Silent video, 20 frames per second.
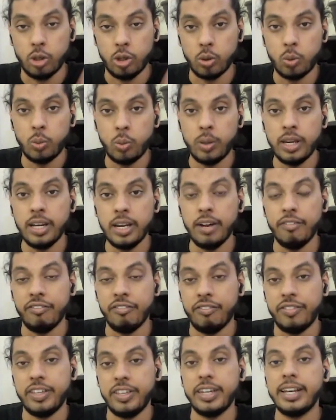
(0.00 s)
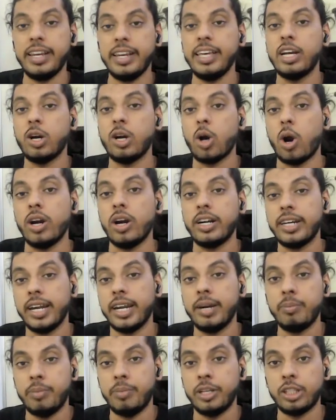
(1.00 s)
Doing weekly
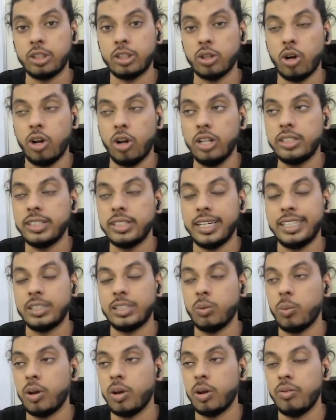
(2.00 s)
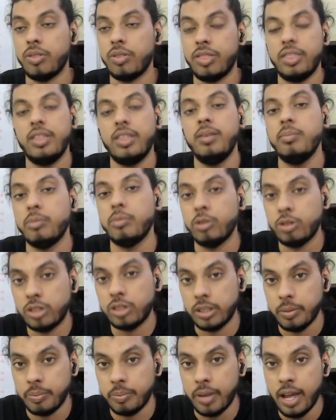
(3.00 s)
content based calls is one of the
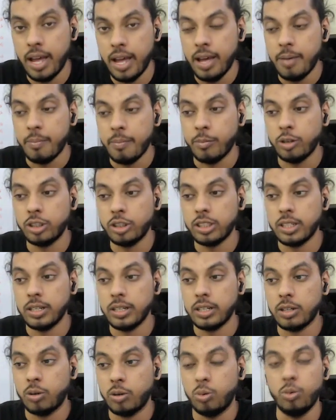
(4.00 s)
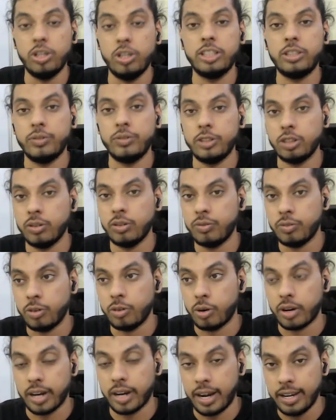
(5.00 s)
most coolest ways of
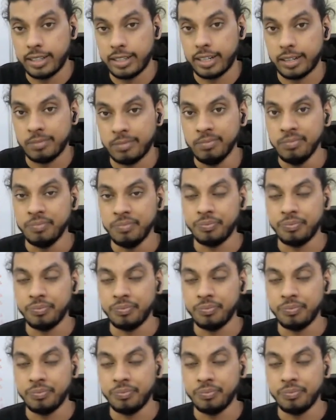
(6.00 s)
running. Like,